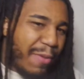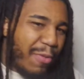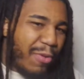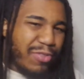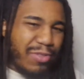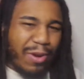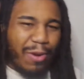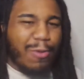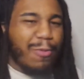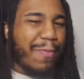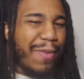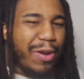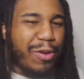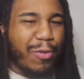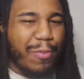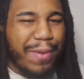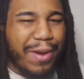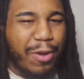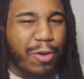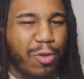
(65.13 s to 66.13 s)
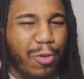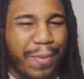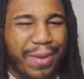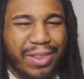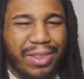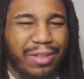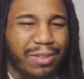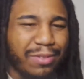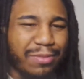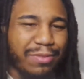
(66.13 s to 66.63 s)
who made
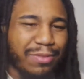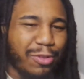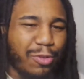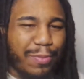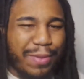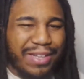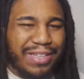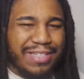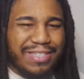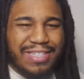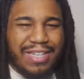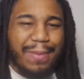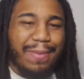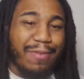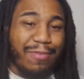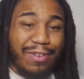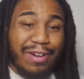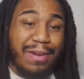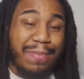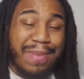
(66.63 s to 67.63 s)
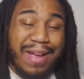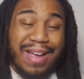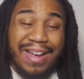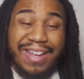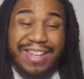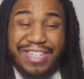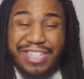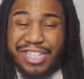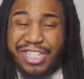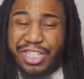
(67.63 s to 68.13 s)
the team at running
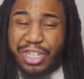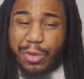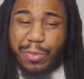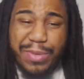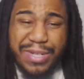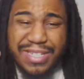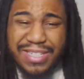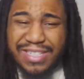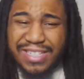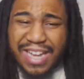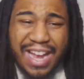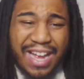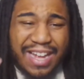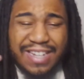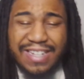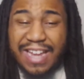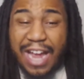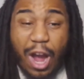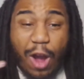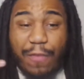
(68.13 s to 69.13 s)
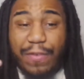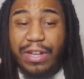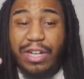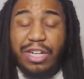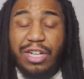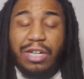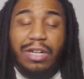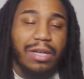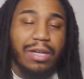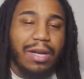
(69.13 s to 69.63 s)
back? And should we sign Dalvin
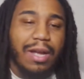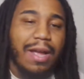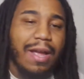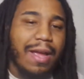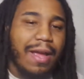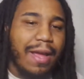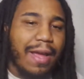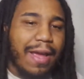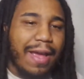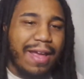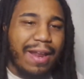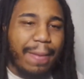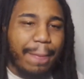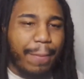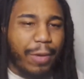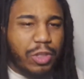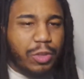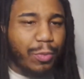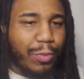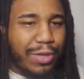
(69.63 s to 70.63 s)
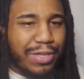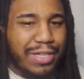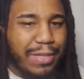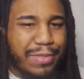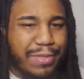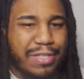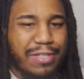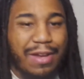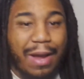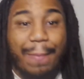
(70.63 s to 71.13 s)
Cook? Now, much more in
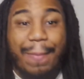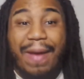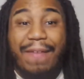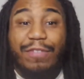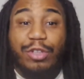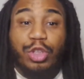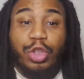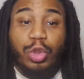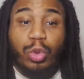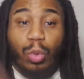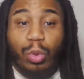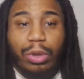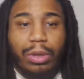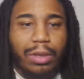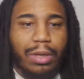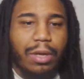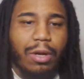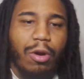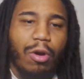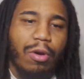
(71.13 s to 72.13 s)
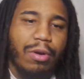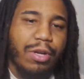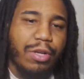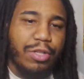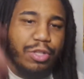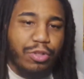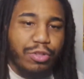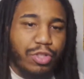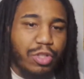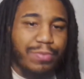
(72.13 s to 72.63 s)
detail. I'm gonna have a short
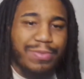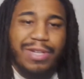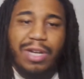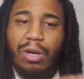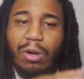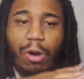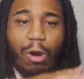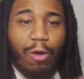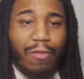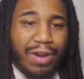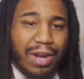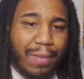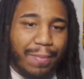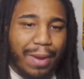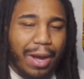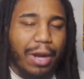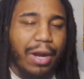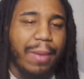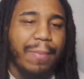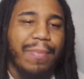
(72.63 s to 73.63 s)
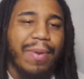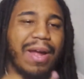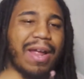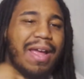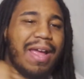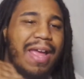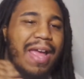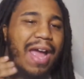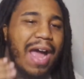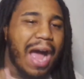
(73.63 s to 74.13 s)
on YouTube channel already about it, but
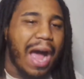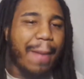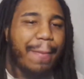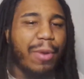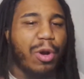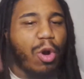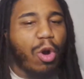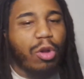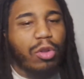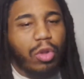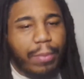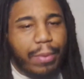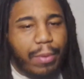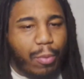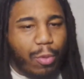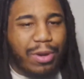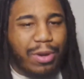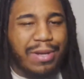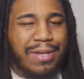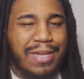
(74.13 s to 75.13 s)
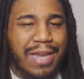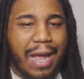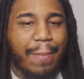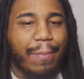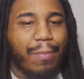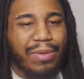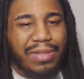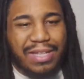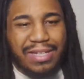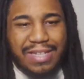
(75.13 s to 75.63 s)
I'm going to go a little bit more in
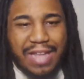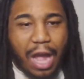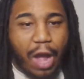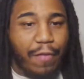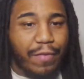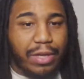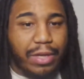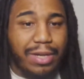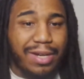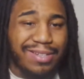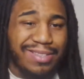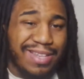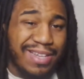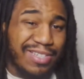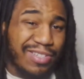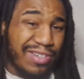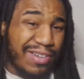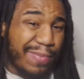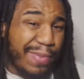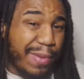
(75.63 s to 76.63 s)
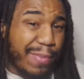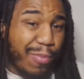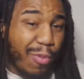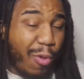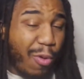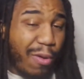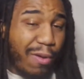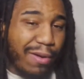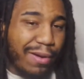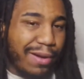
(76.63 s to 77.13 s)
depth with the Dalvin Cook thing. So it'll be
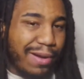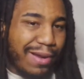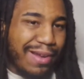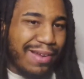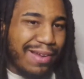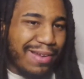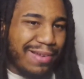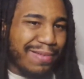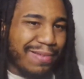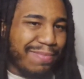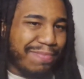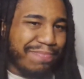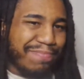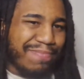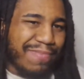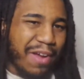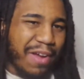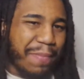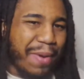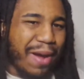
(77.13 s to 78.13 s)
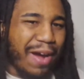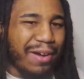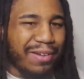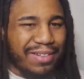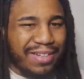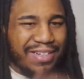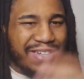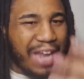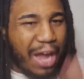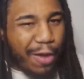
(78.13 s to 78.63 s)
more about
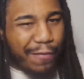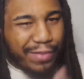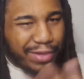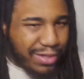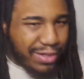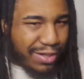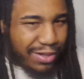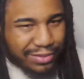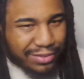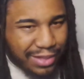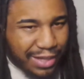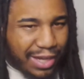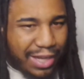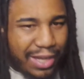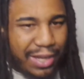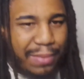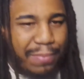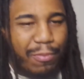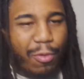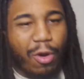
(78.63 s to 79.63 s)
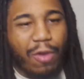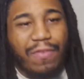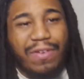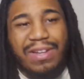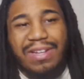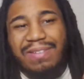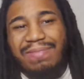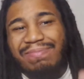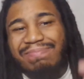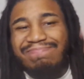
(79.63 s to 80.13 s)
the Dalvin Cook thing, more
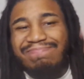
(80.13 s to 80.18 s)
than